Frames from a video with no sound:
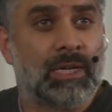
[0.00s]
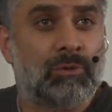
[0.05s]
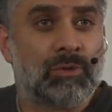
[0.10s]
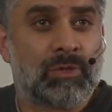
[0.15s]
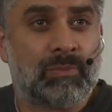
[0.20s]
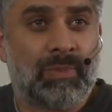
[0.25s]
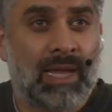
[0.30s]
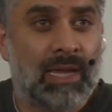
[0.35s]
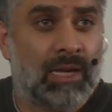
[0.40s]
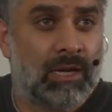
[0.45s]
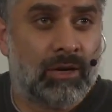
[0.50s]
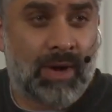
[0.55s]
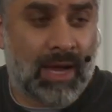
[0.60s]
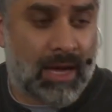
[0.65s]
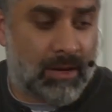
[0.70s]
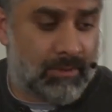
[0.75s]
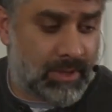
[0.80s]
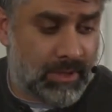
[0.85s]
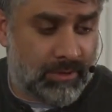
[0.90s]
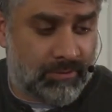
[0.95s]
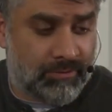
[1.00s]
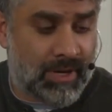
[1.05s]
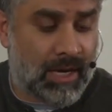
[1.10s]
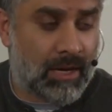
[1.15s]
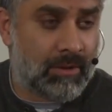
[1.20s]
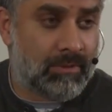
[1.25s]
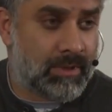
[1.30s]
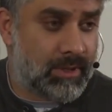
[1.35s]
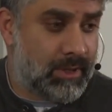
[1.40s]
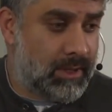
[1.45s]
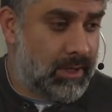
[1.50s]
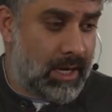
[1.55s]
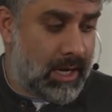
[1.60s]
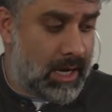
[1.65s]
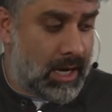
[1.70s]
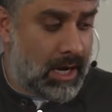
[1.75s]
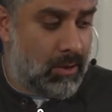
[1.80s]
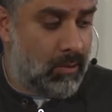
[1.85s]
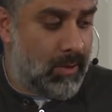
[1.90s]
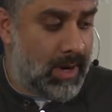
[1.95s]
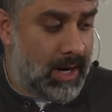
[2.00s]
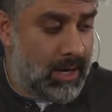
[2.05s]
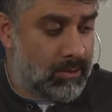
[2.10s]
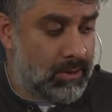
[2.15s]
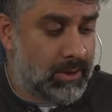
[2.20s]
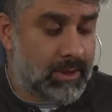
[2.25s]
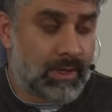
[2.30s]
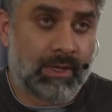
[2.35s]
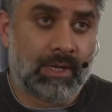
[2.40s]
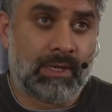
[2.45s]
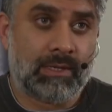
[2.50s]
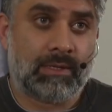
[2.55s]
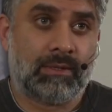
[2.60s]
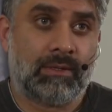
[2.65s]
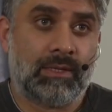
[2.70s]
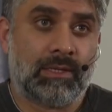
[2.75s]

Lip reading: He was playing around and he found, oh wow, look at this.